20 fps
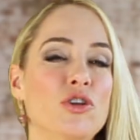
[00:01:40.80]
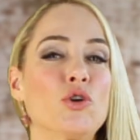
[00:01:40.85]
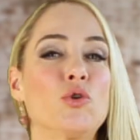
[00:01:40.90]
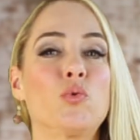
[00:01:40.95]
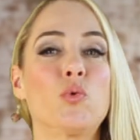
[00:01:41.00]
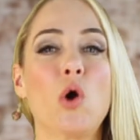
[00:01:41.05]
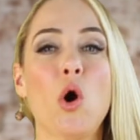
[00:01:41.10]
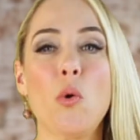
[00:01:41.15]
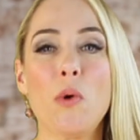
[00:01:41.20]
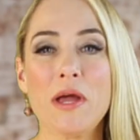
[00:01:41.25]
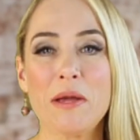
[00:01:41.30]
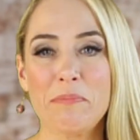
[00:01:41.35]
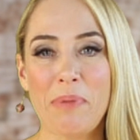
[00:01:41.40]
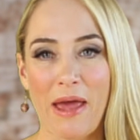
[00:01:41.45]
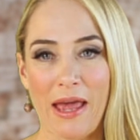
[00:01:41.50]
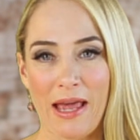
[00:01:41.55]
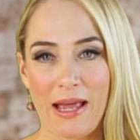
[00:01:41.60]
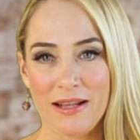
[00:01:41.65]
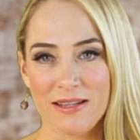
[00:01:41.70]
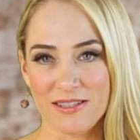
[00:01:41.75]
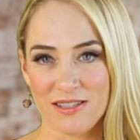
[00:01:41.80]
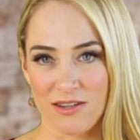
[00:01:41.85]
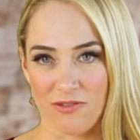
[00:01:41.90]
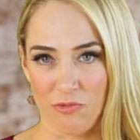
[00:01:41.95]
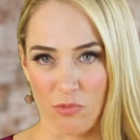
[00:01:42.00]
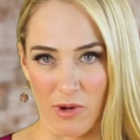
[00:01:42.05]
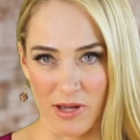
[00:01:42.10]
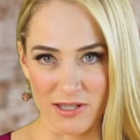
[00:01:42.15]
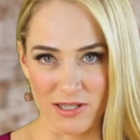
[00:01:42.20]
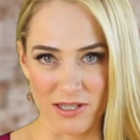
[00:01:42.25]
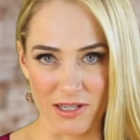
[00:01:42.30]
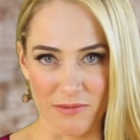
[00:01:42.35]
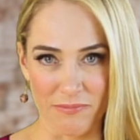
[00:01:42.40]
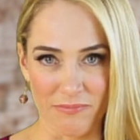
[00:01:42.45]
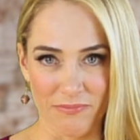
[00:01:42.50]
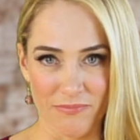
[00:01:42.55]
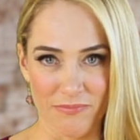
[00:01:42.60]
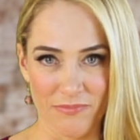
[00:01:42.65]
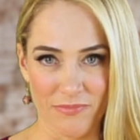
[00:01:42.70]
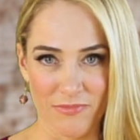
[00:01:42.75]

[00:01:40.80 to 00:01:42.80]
are the growing pains of wisdom.